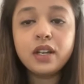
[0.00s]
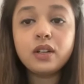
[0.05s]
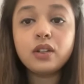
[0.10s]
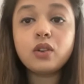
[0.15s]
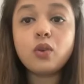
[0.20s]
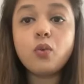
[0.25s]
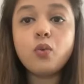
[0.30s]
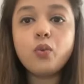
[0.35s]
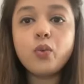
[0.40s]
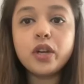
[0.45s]

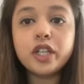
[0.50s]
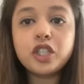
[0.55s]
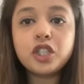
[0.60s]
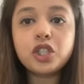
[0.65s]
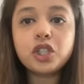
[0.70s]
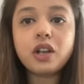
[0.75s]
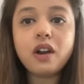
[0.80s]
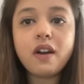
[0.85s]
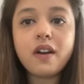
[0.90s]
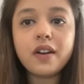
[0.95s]
Now,
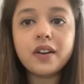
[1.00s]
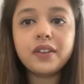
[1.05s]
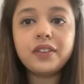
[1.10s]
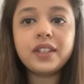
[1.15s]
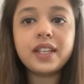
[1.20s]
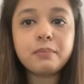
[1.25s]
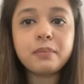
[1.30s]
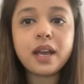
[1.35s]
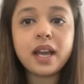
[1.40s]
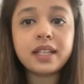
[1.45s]
which are
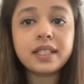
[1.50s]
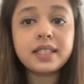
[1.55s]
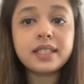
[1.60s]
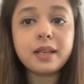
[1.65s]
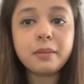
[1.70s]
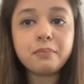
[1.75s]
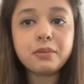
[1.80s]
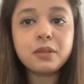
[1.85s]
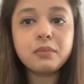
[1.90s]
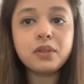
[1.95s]
the
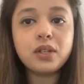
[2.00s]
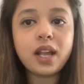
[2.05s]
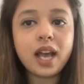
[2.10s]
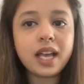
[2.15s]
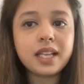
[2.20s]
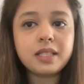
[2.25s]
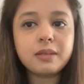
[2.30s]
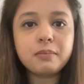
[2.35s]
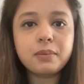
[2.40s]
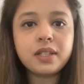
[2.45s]
acceptable
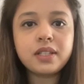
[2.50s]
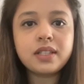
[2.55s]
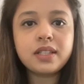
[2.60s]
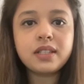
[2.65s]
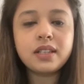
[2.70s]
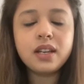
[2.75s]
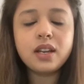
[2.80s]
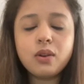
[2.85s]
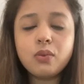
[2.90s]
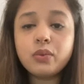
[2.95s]

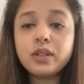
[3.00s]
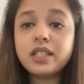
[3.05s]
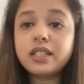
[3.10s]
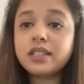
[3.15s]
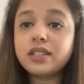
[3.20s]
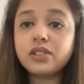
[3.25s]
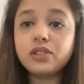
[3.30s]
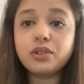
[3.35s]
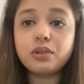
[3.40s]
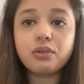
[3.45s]
aspects, we
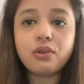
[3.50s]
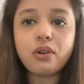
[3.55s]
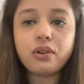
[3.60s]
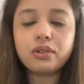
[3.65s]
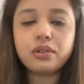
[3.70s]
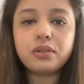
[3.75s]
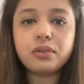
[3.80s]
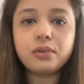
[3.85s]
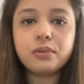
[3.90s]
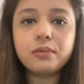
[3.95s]
still do
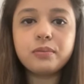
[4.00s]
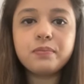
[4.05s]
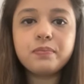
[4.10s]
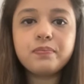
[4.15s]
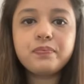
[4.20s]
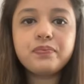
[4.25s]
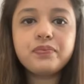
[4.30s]
not know.